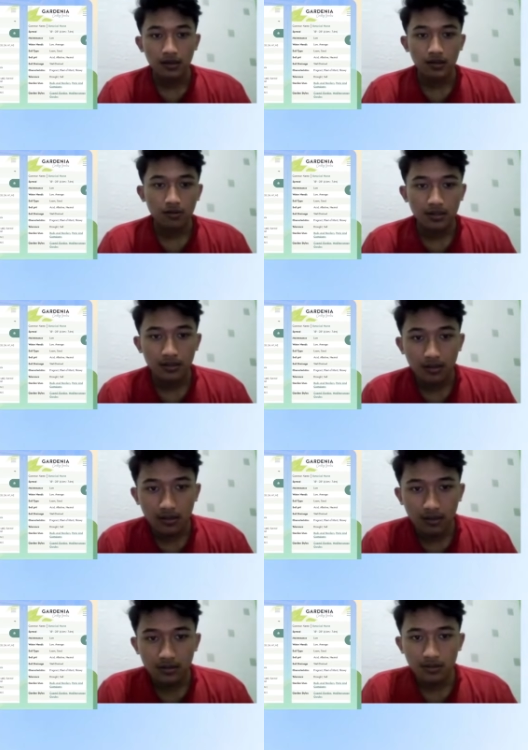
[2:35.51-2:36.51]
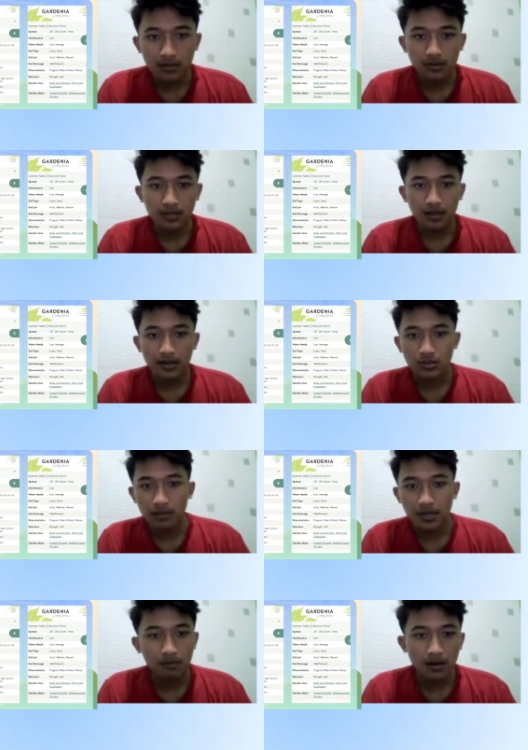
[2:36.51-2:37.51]
It originated in Central and
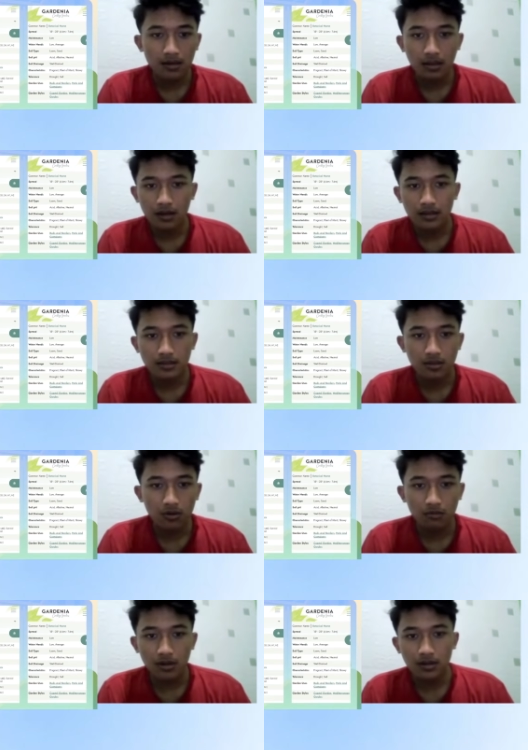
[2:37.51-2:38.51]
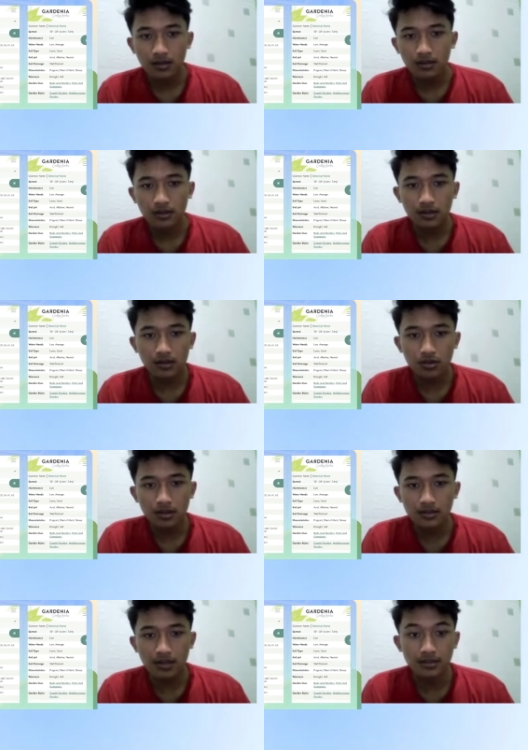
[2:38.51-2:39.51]
South America but is now common in
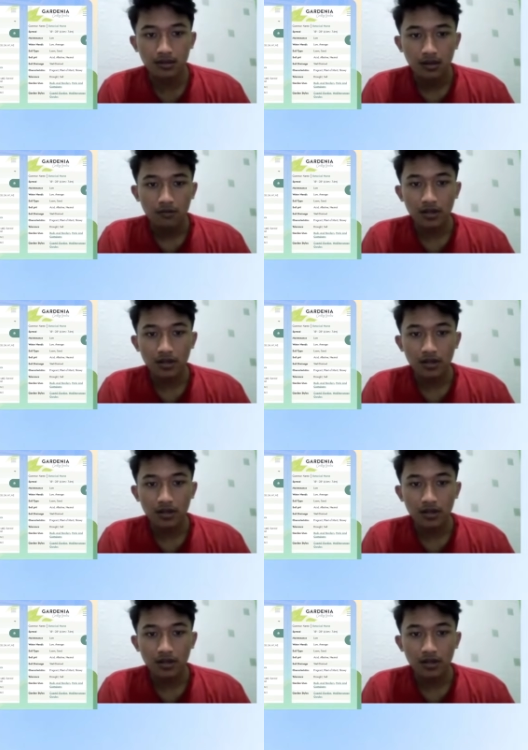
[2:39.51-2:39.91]
Southeast Asia.